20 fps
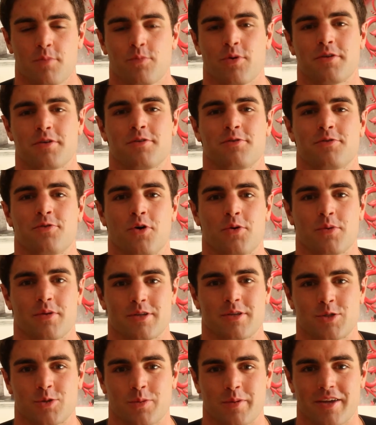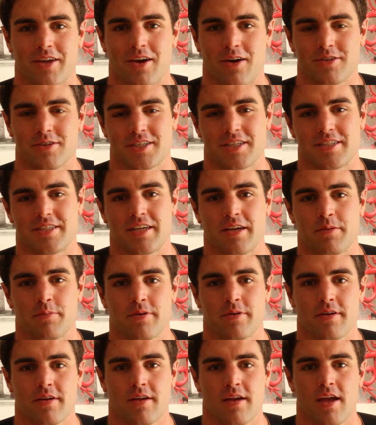Brenton Ford with a swimming coaching
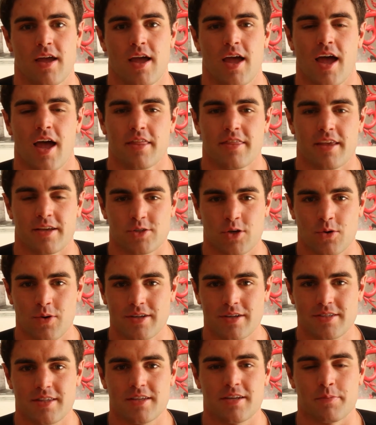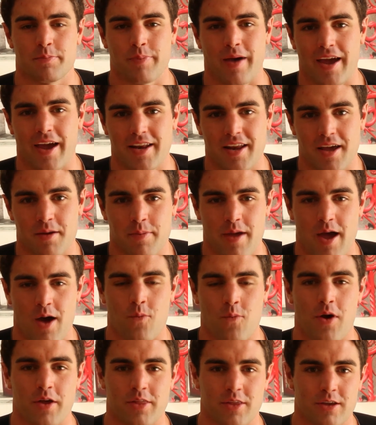tip. There's always the debate
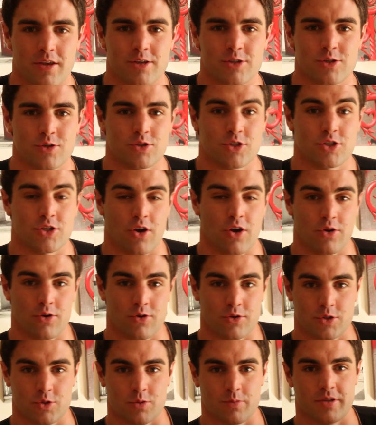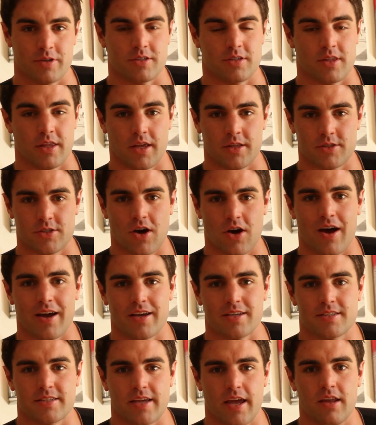about whether you should show your swimmers the
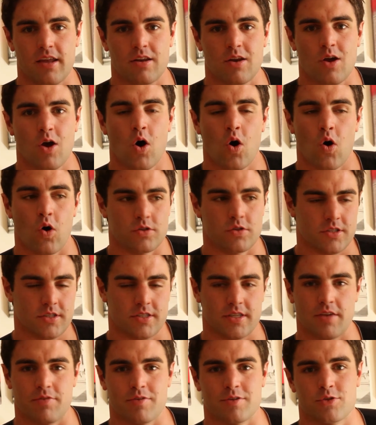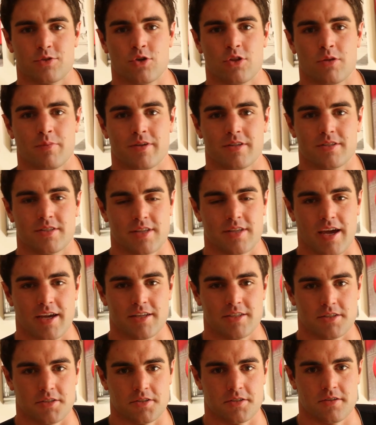entire set or just give it to them in
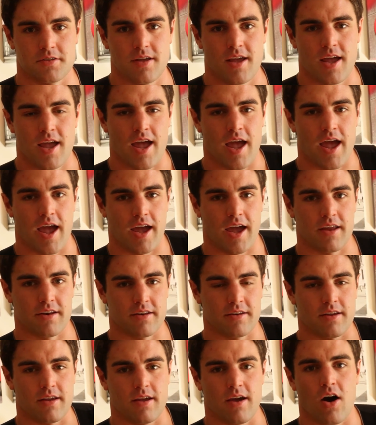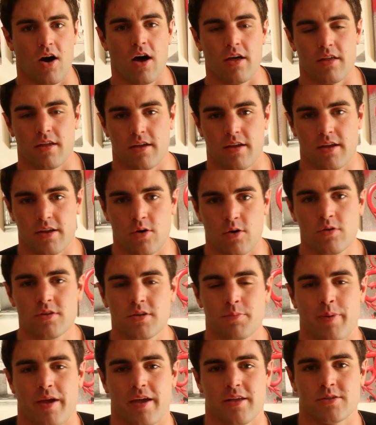stages. And I, it all
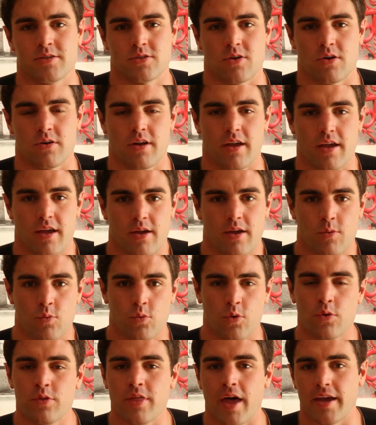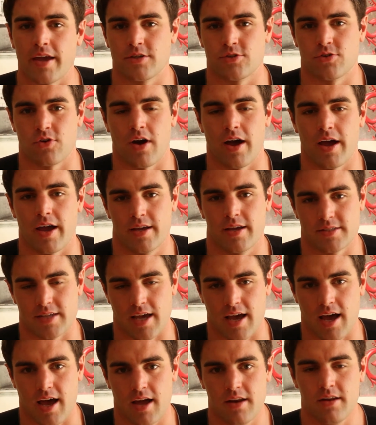depends on will they try as
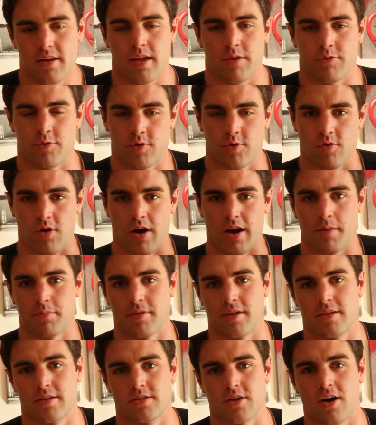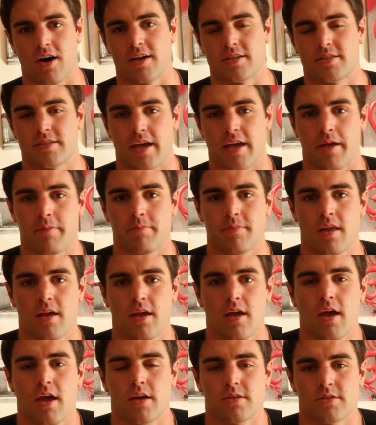hard if you write up the entire set.
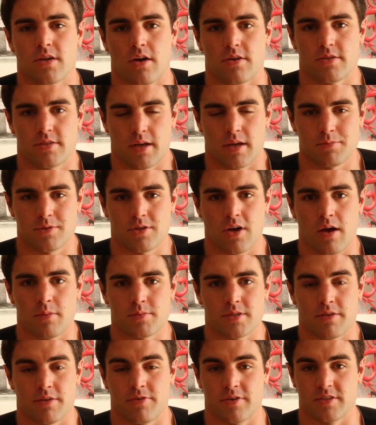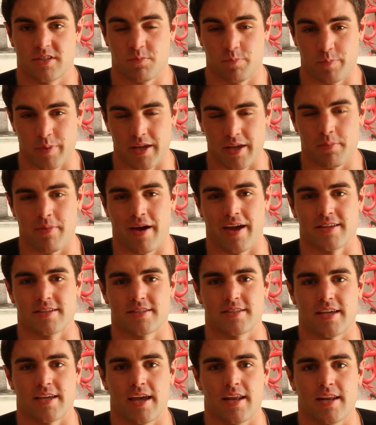So sometimes if it's a big main
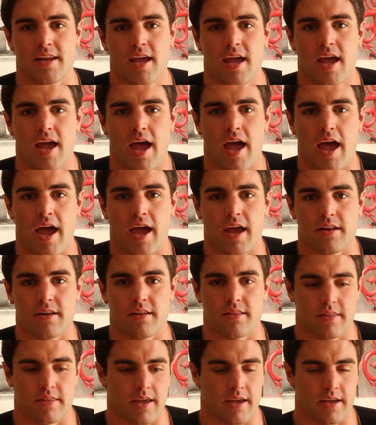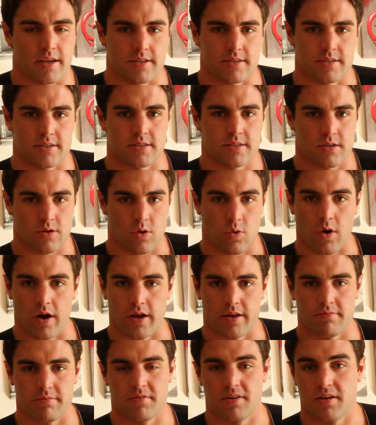set and there's
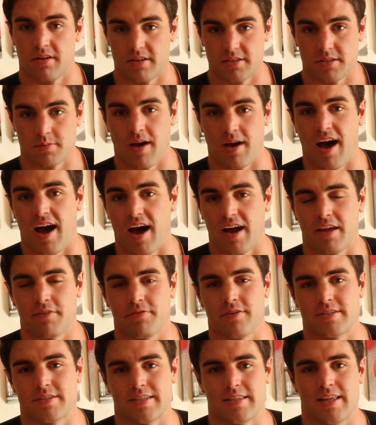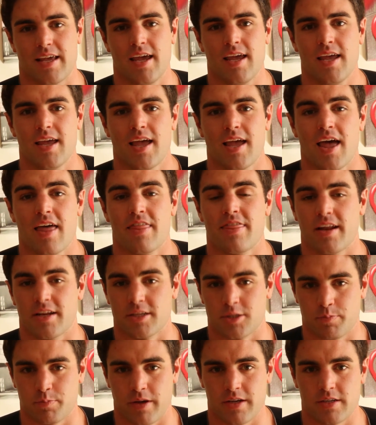quite, you know, there's some hard efforts in there, then
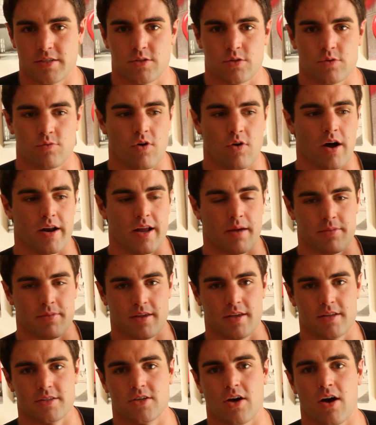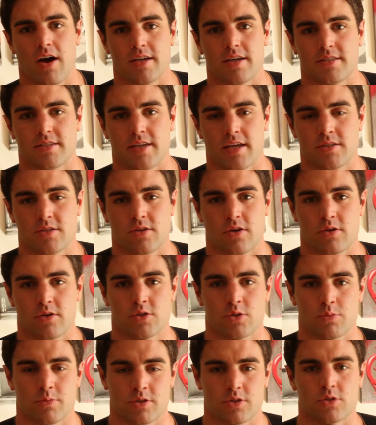it's best to write up the entire set so your
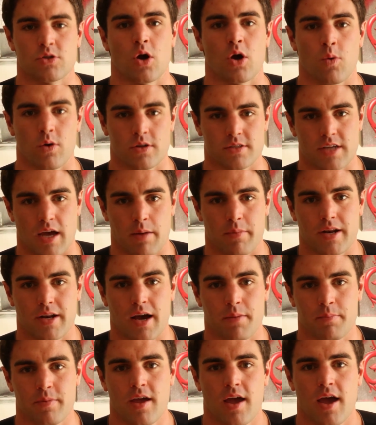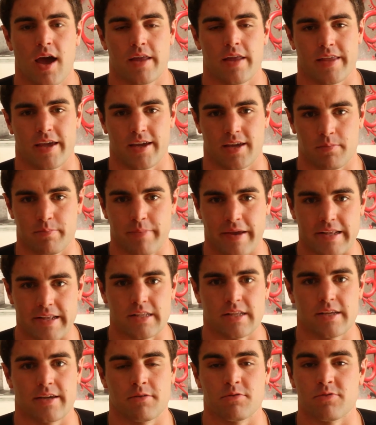swimmers know what's coming up and they can
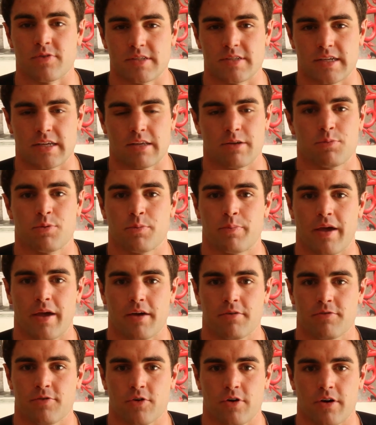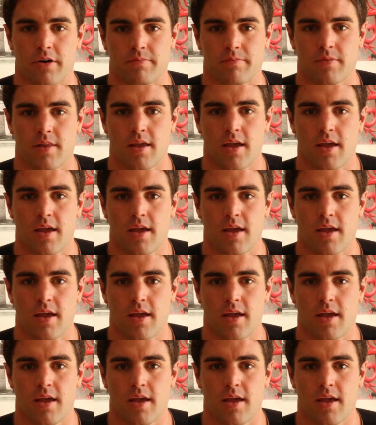mentally and physically prepare for it.